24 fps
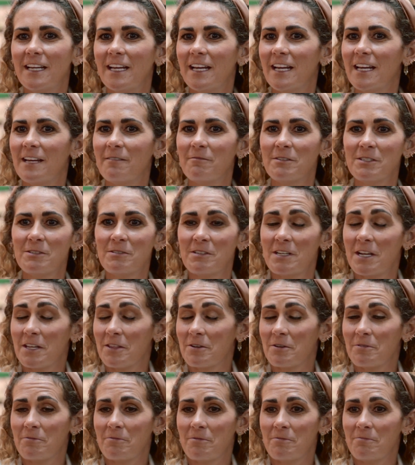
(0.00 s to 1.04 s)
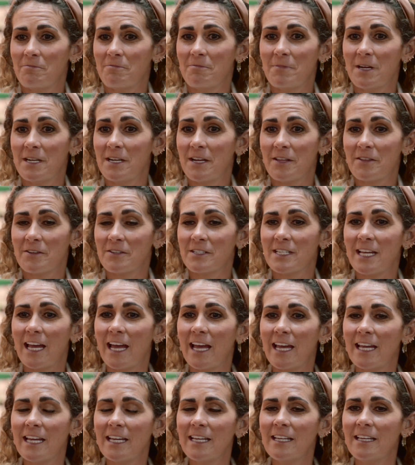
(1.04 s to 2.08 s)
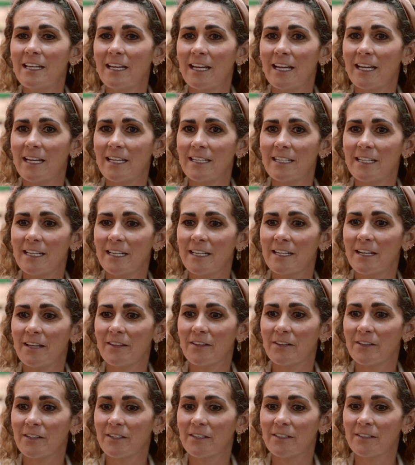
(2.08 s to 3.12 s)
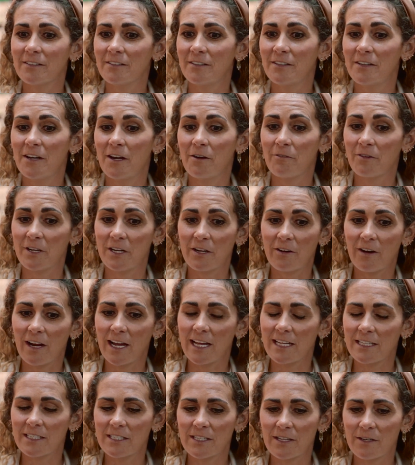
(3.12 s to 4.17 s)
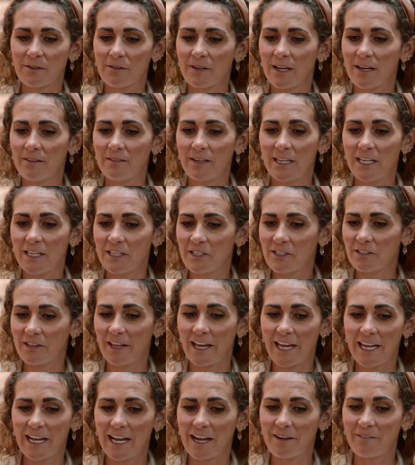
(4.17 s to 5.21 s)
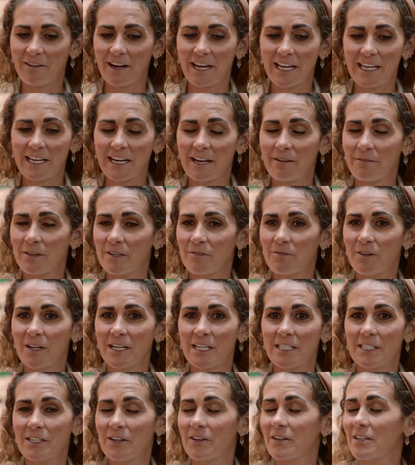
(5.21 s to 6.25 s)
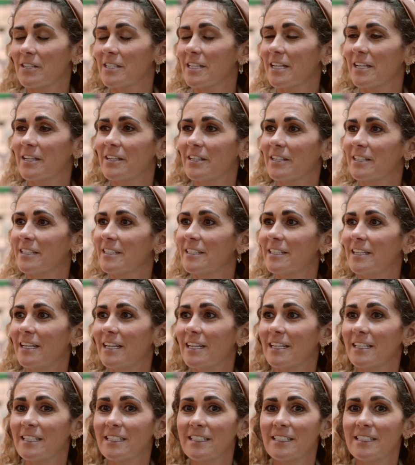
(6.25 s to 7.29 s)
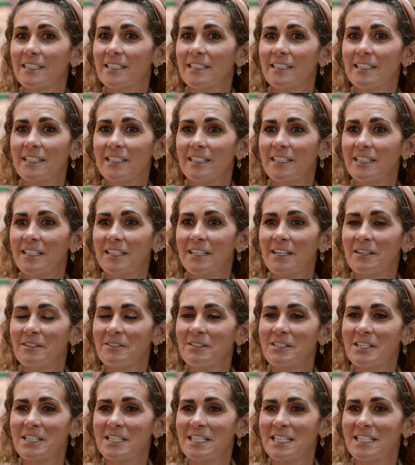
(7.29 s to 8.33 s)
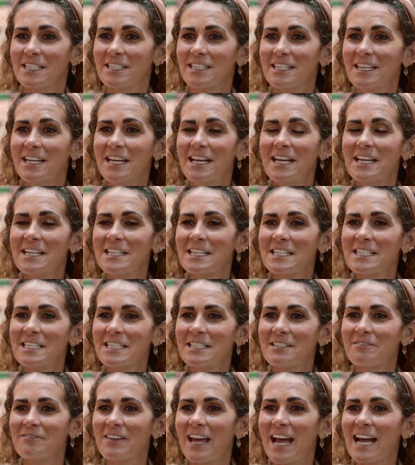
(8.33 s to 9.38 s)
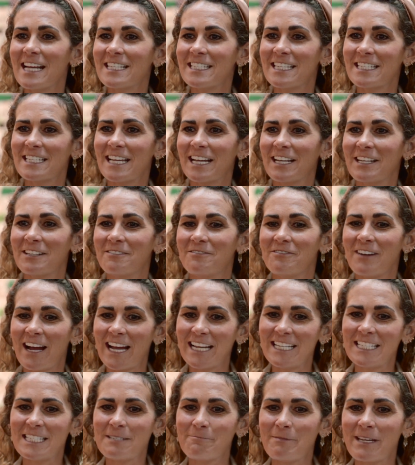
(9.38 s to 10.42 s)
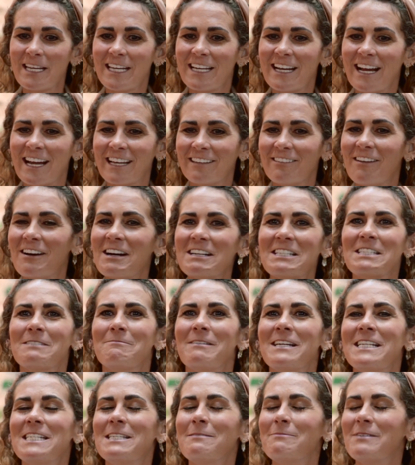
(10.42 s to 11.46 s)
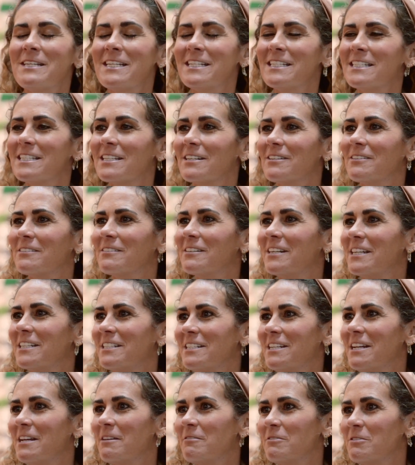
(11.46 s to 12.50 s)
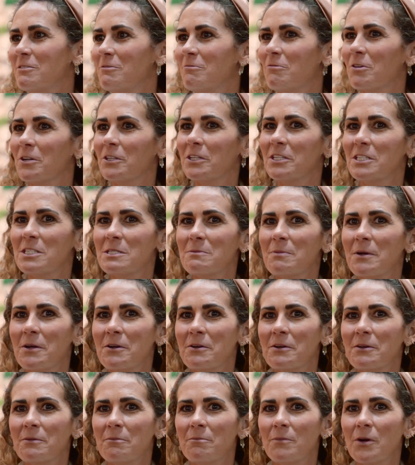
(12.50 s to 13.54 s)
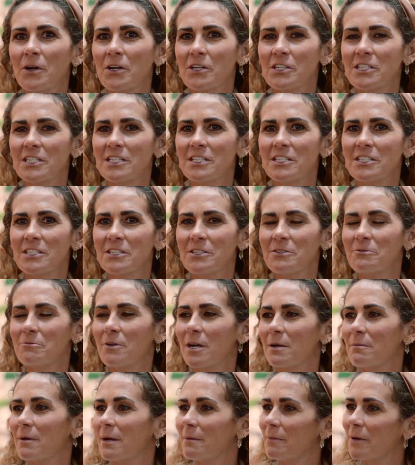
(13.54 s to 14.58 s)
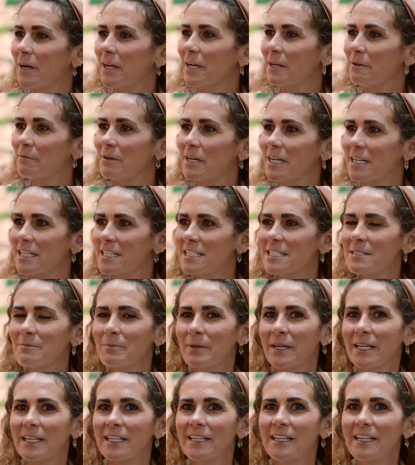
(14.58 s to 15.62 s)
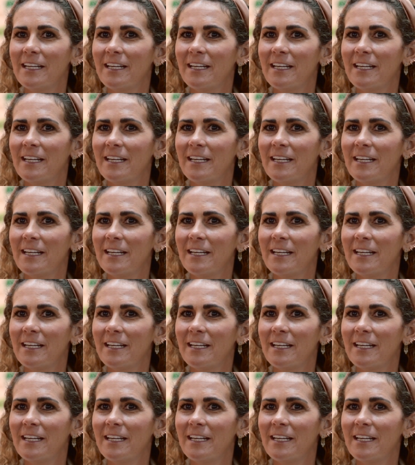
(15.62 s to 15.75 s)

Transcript: it was another day and another no regret. So at each leg I ran, I would run as hard as I could, and just as fast as I could find speed, I lost my speed. So it really spoke margins to where my body was. But